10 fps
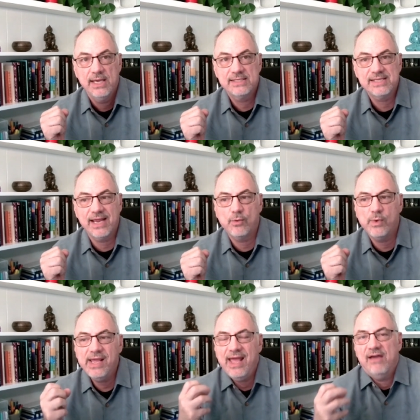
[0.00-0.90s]
It's like
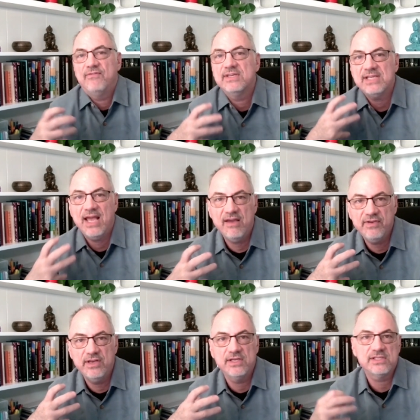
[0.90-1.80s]
we have this
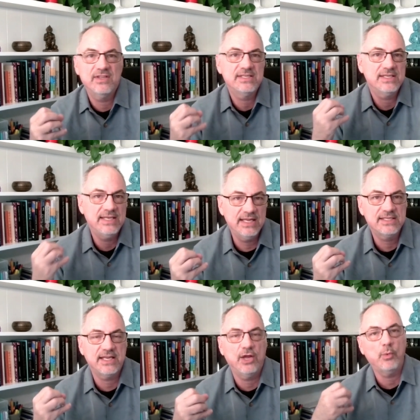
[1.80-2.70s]
heaviness, this
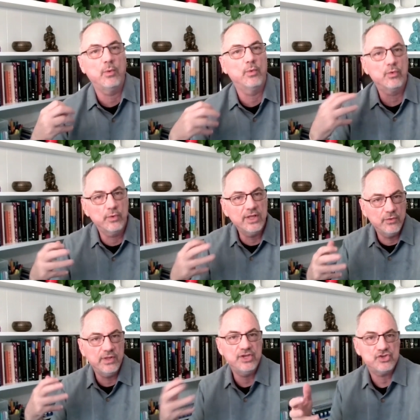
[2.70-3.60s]
density when we're
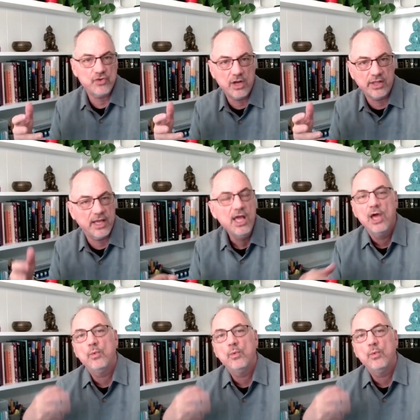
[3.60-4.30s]
really, really struggling,